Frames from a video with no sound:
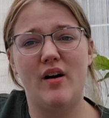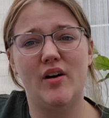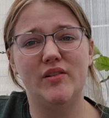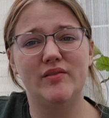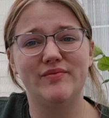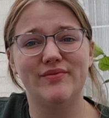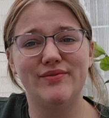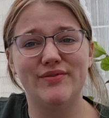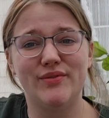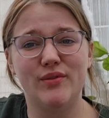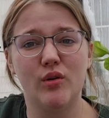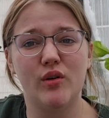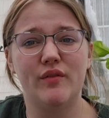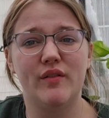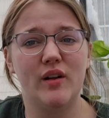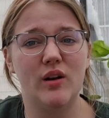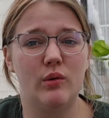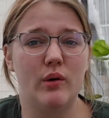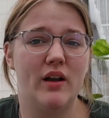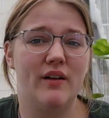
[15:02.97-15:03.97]
about
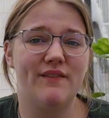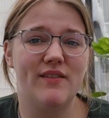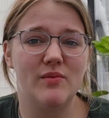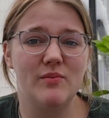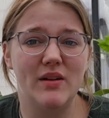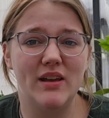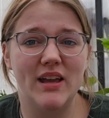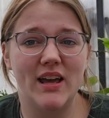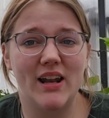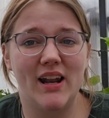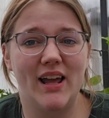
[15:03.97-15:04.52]
4 feet away from me,